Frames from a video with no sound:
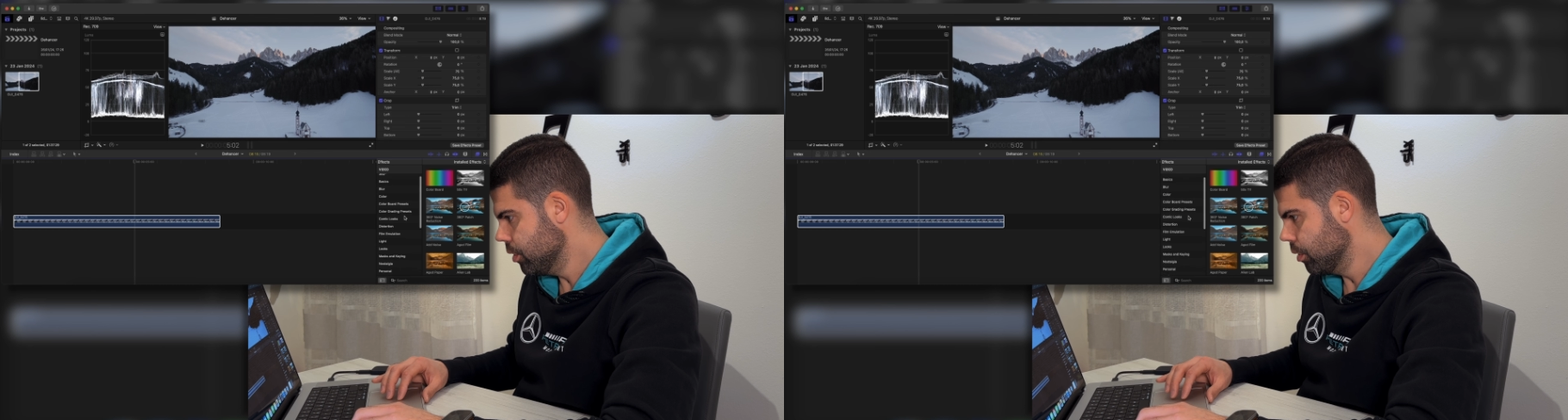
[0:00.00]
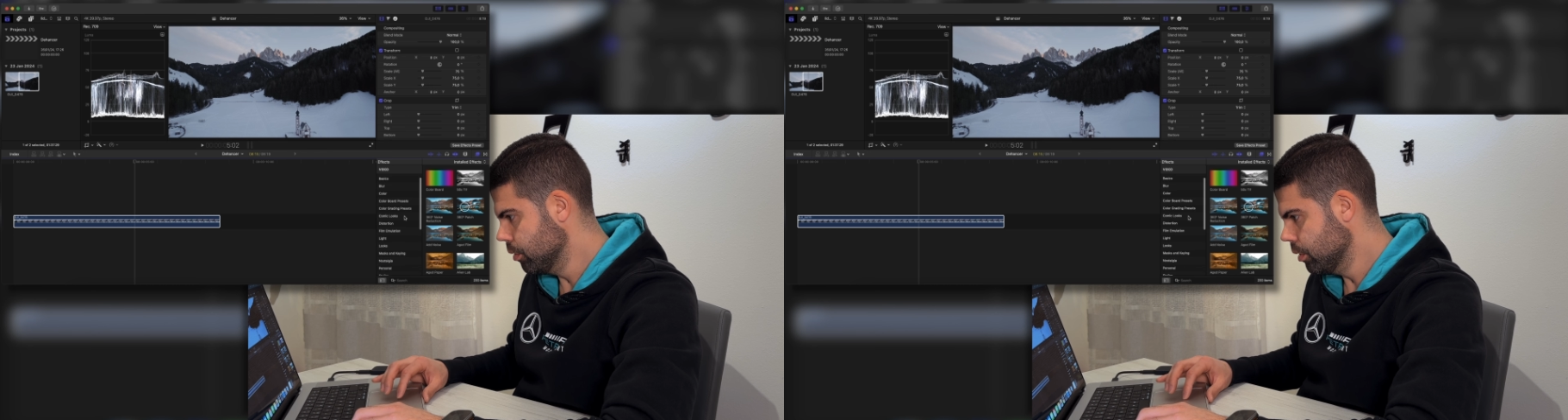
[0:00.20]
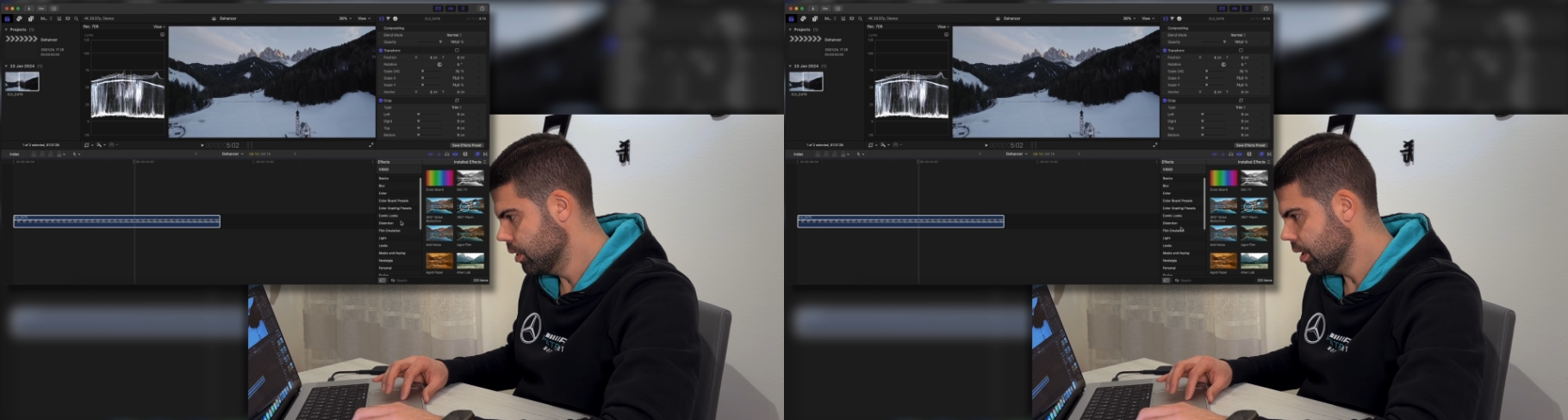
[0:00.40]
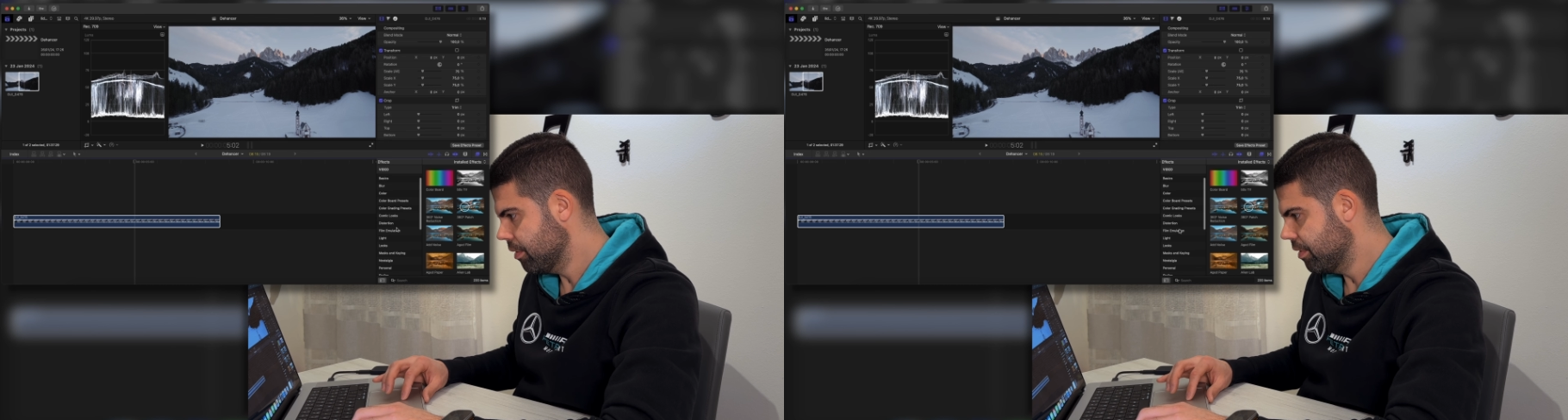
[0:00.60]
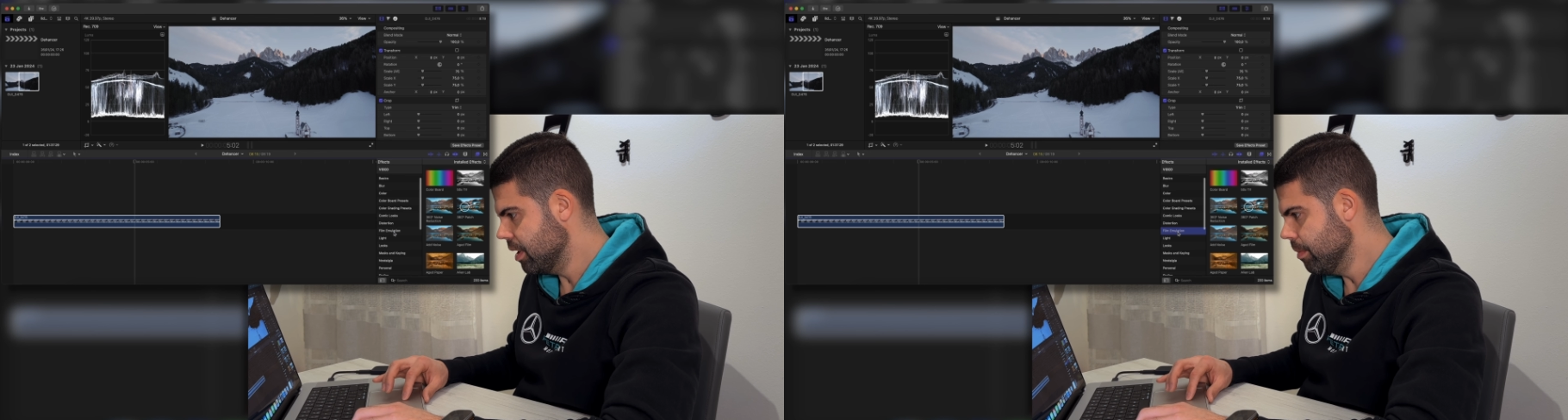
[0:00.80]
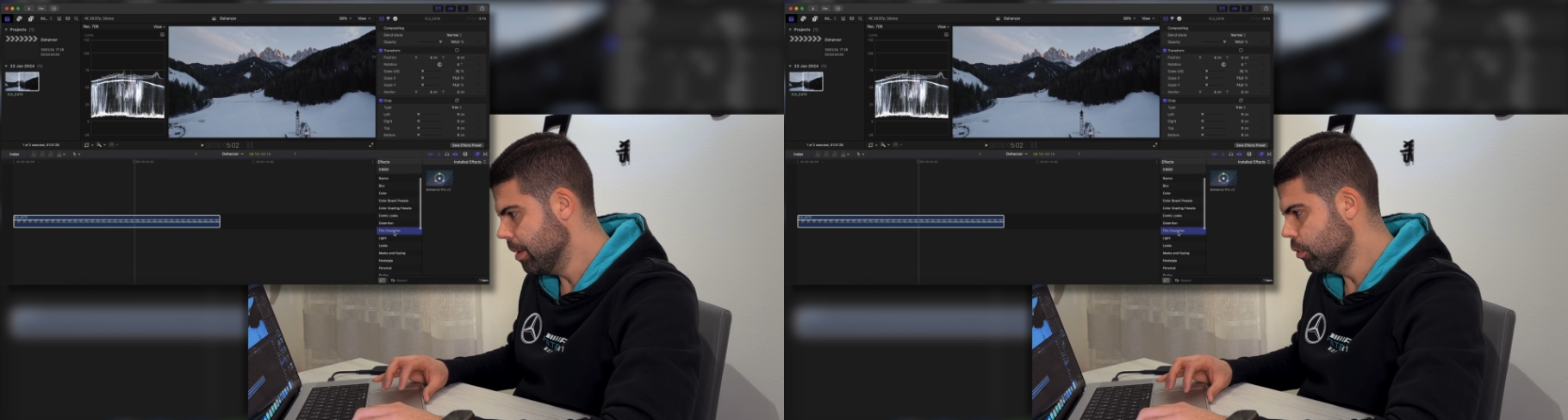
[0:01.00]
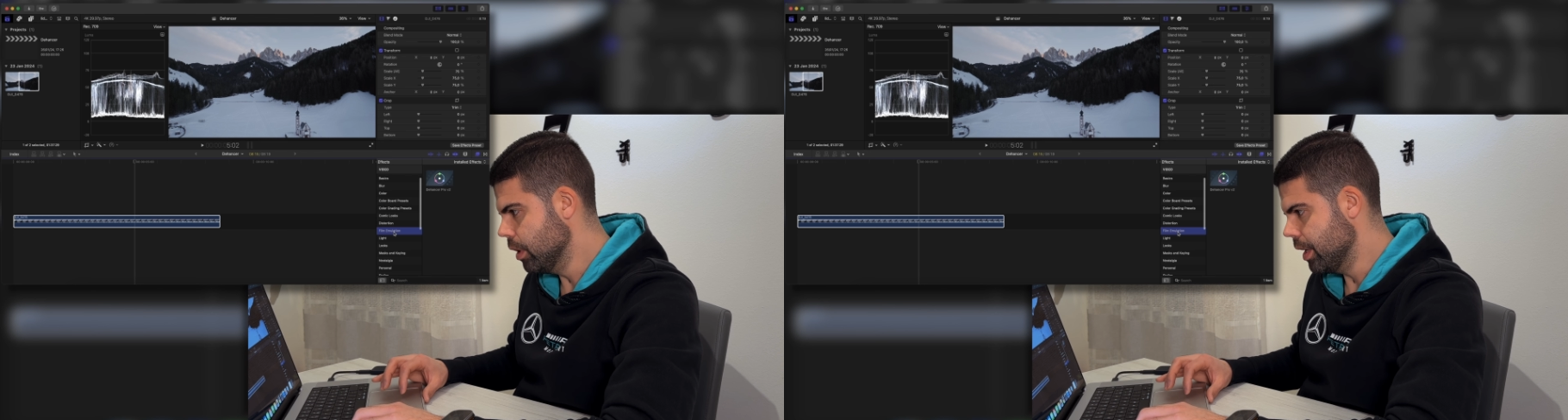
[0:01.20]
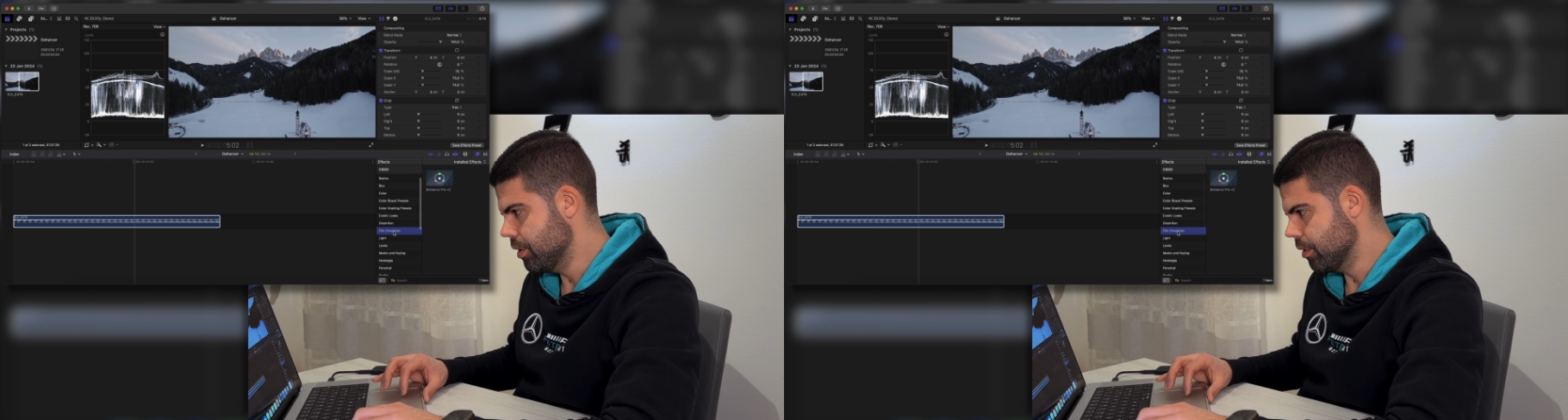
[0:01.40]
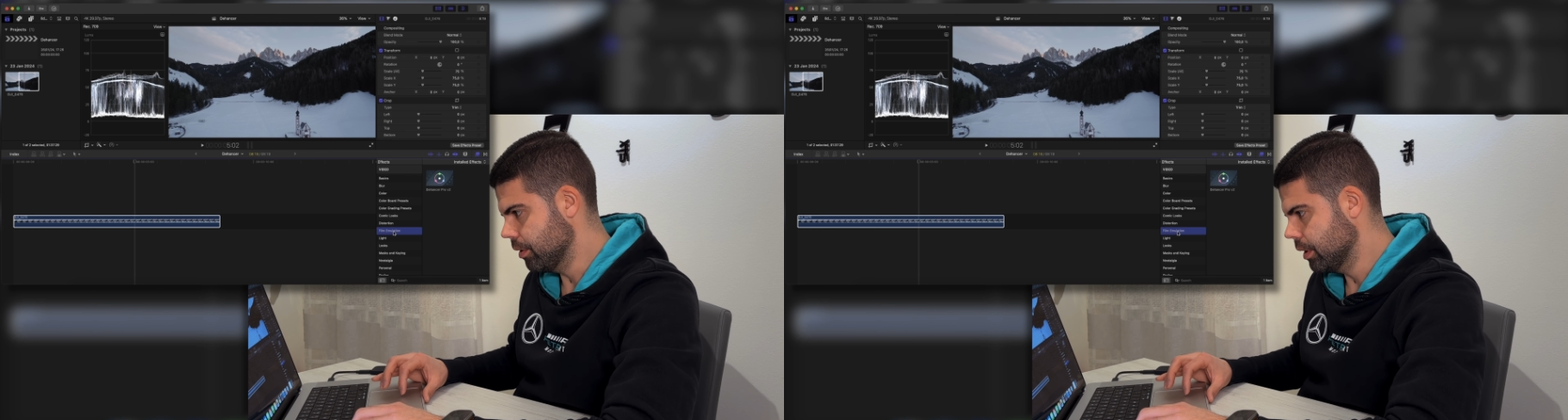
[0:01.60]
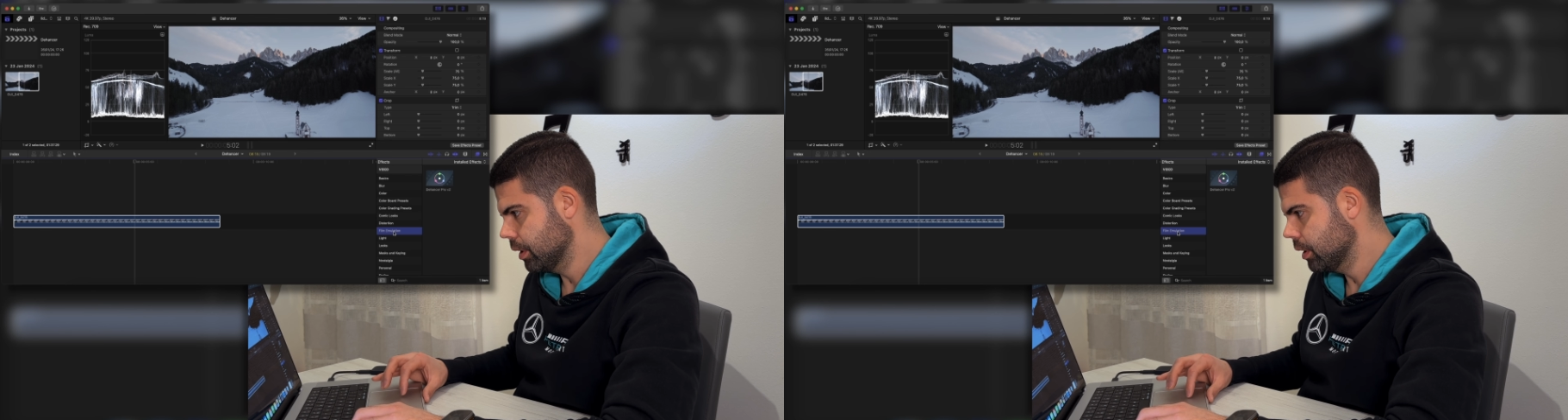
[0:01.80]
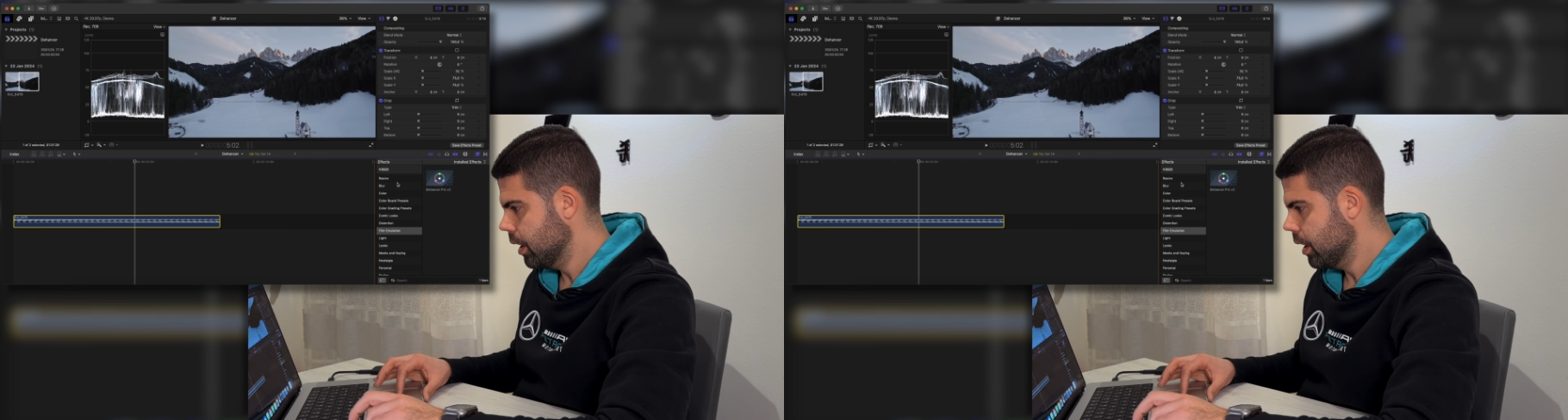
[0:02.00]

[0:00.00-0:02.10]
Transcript: choose Film Emulation.